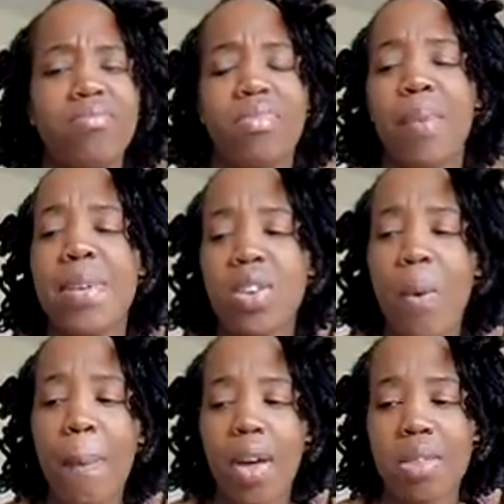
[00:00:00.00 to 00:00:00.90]
I mean, they
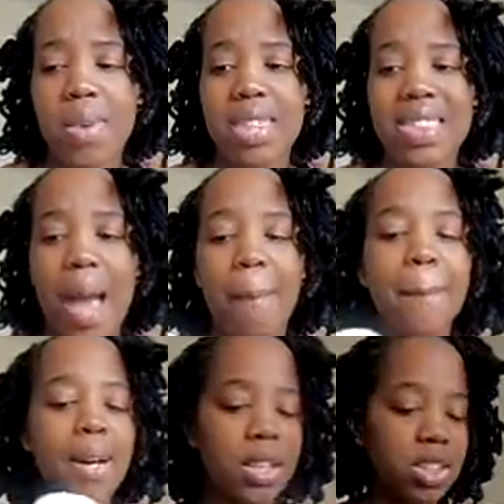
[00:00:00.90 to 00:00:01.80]
don't bother me that
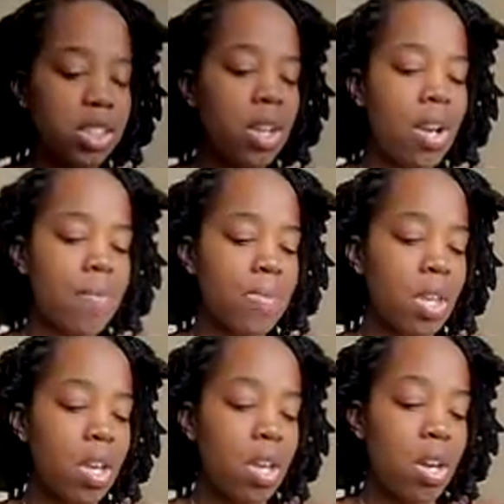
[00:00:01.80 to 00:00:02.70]
much.
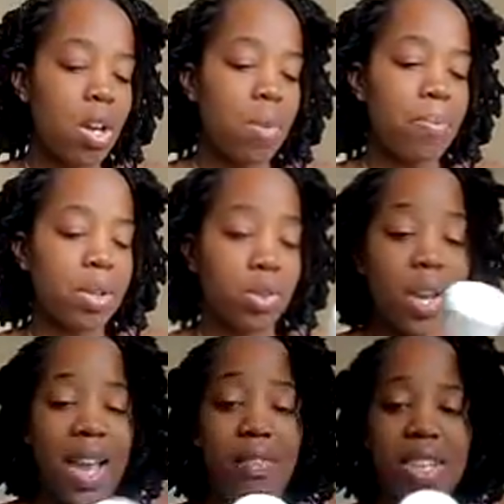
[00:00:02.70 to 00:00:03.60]
But, so
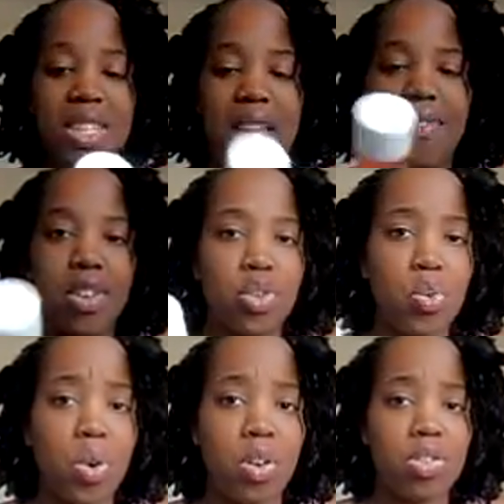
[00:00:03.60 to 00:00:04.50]
I can't really say if they do
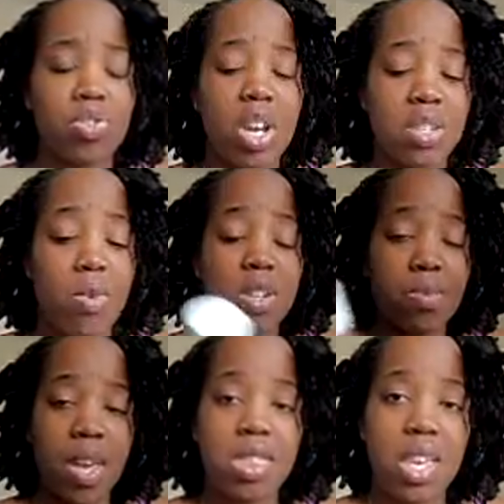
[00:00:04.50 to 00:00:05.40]
work on stretch marks,
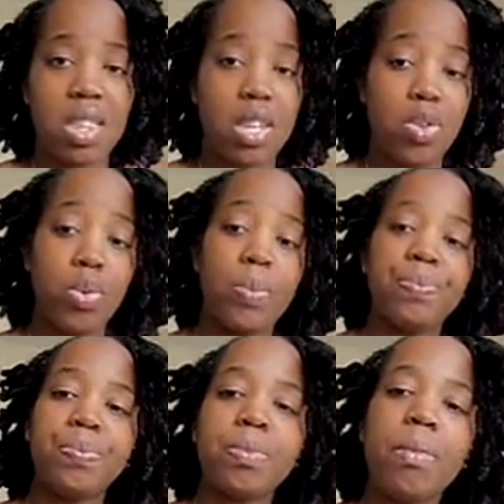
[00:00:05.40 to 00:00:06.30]
but I think they do.
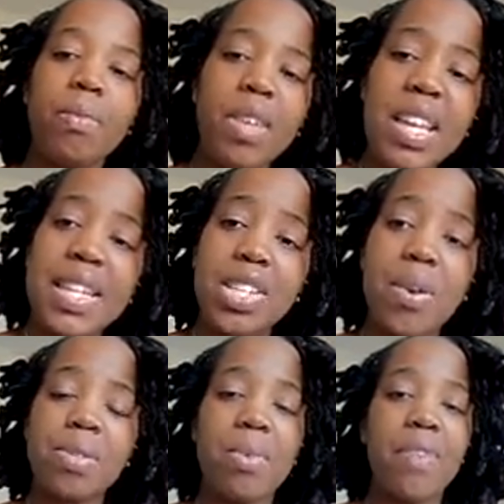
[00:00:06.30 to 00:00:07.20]
In
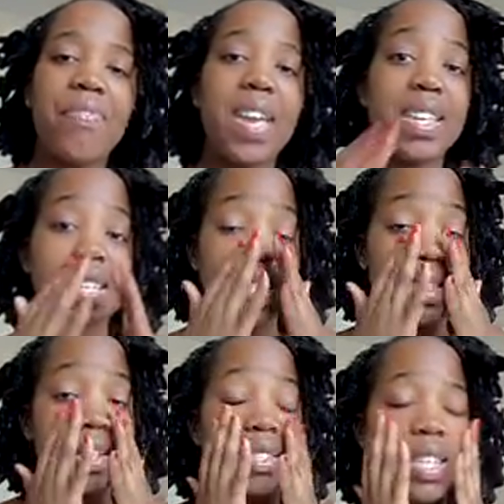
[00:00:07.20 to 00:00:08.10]
terms of my face, it
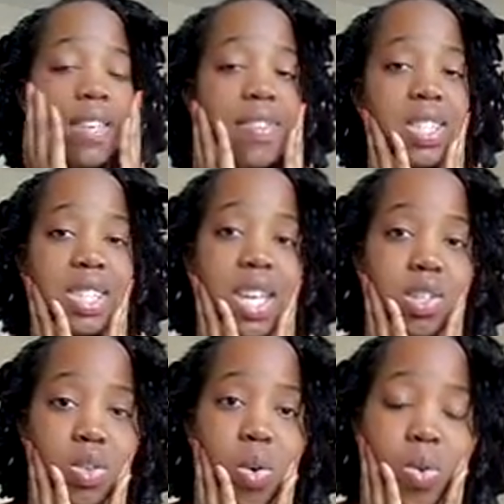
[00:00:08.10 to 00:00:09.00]
does even
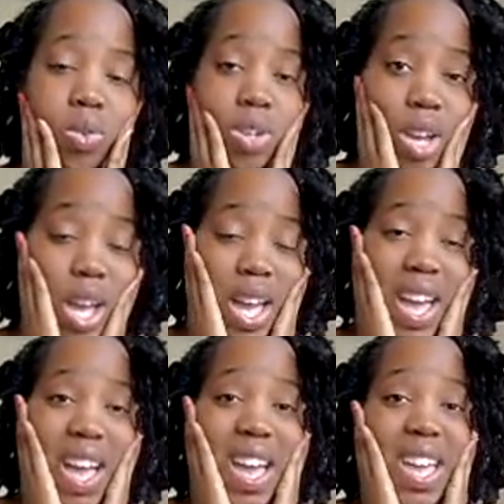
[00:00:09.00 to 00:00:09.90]
skin tone.
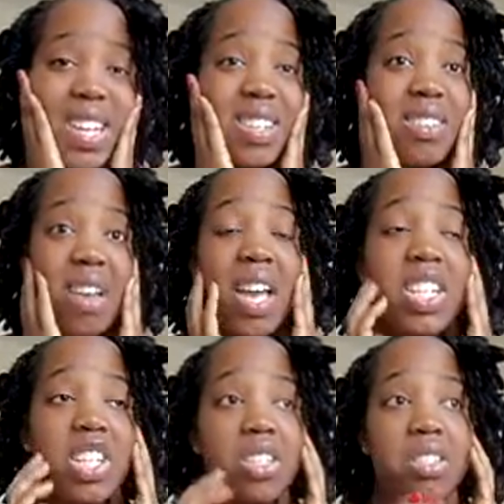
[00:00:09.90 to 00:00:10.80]
And I
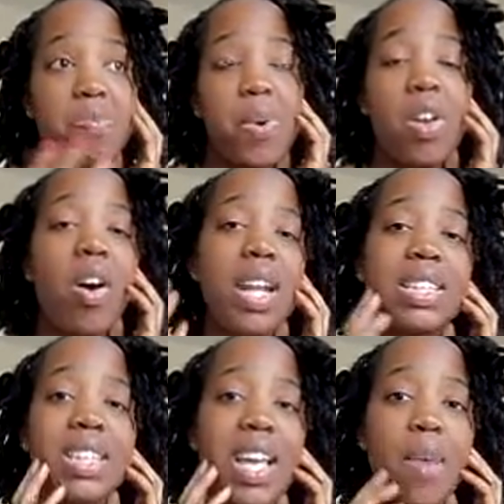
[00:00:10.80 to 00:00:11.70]
just put it on as
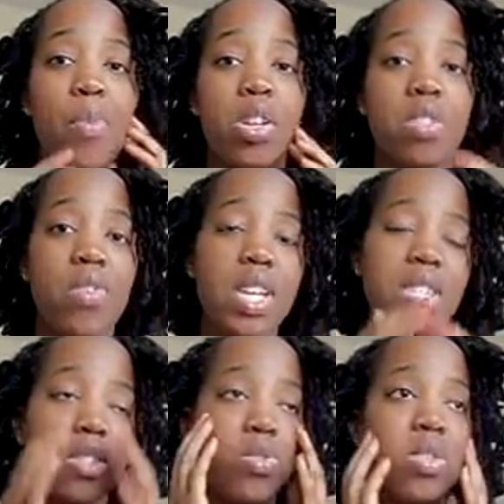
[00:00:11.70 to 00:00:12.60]
a daily
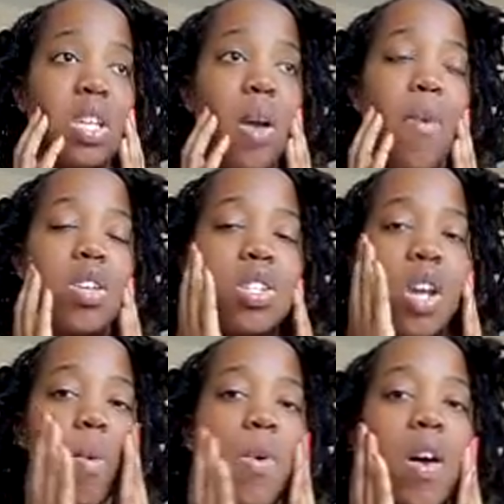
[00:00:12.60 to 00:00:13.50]
moisturizer. As soon as I come out in the
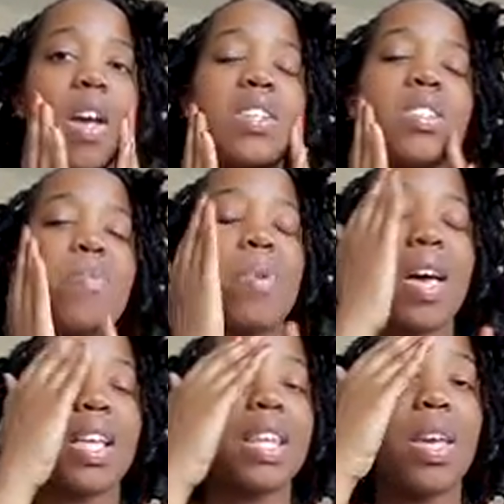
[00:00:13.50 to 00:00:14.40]
shower, I just
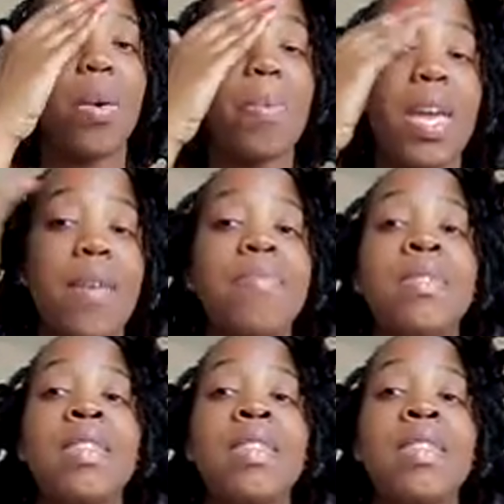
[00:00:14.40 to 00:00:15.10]
apply it a little bit.